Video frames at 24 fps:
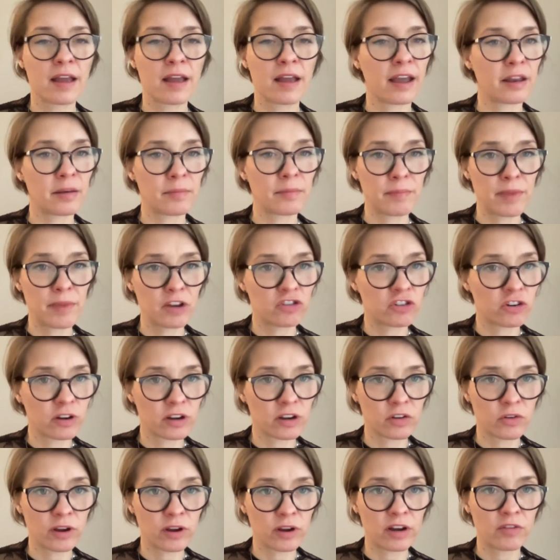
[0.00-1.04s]
I had majored
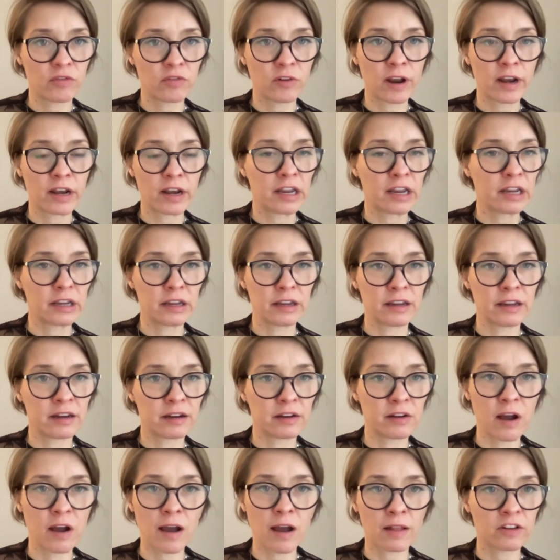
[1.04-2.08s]
in creative writing in
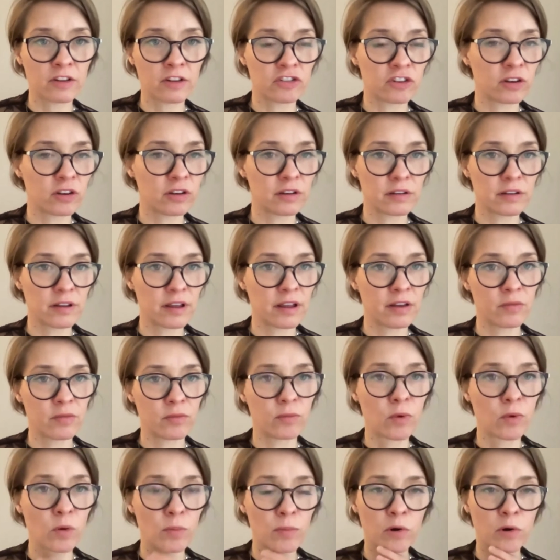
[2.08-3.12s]
college and
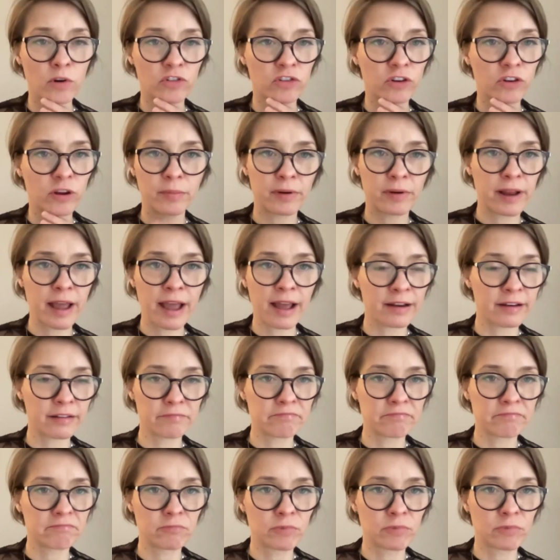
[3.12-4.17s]
wrote poetry, but
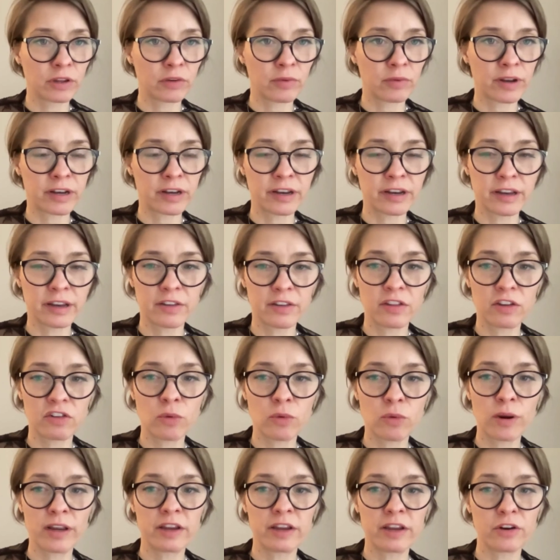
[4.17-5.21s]
hadn't really written it in the
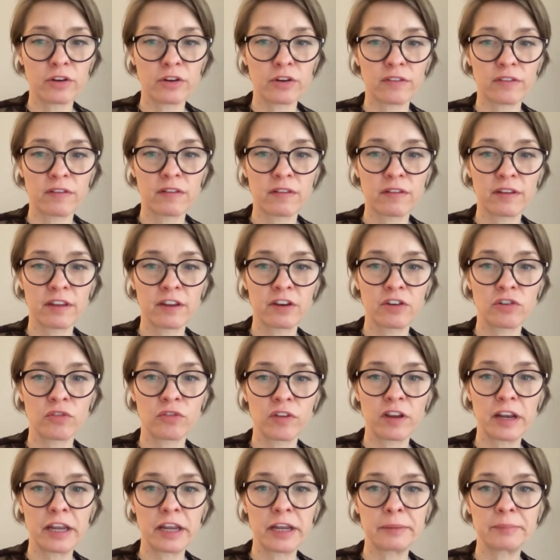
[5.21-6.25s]
20 years
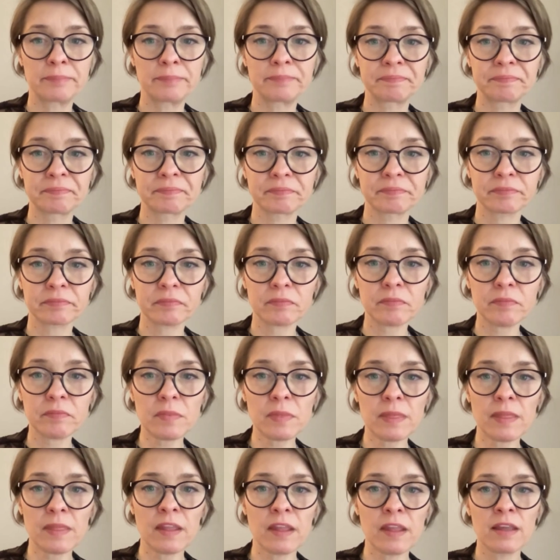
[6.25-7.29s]
intervening.
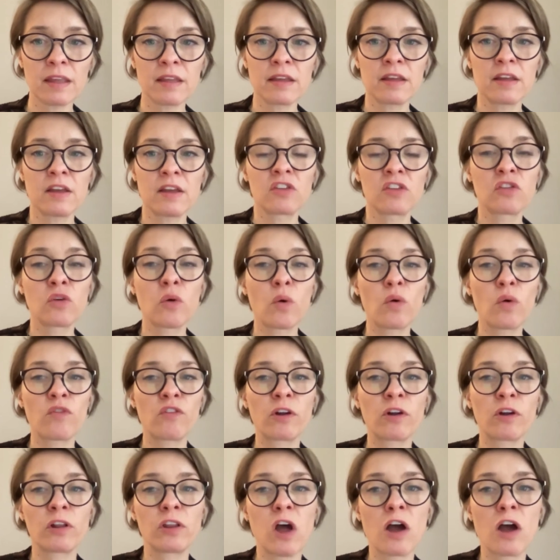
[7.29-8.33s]
So over
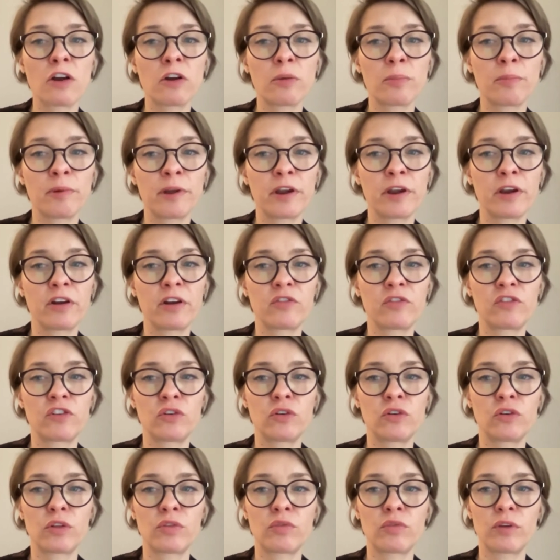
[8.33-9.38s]
a longer period of 2
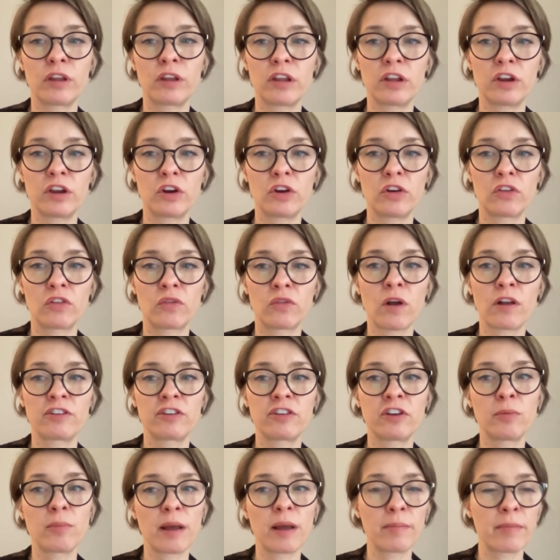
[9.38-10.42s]
to 3 years,
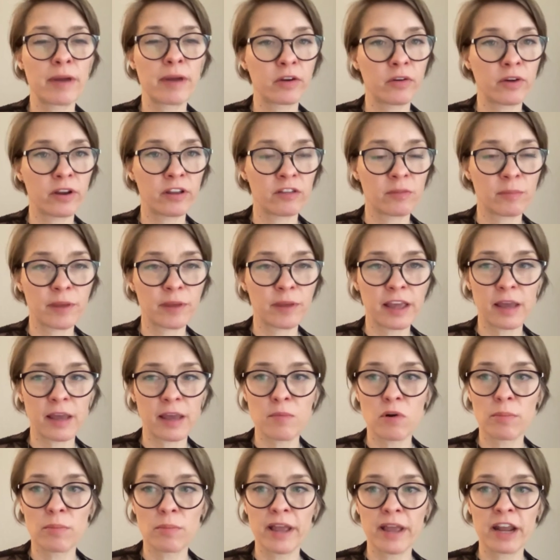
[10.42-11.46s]
until my migraines became
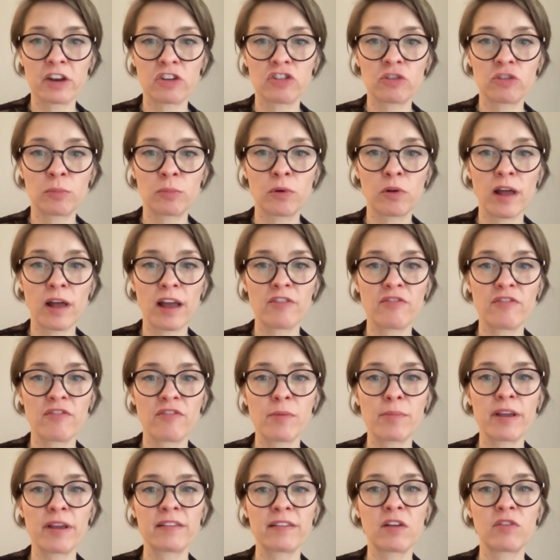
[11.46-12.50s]
more manageable, I
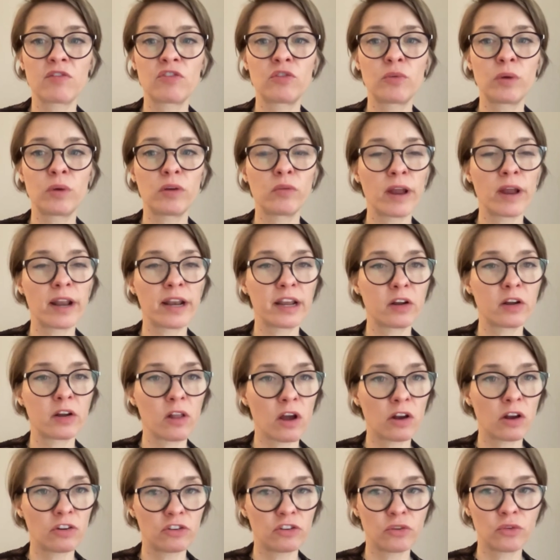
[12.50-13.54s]
found myself doing writing
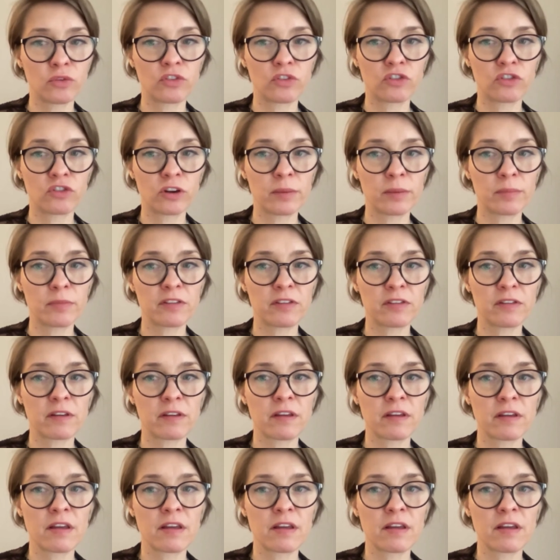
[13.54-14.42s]
along two streams.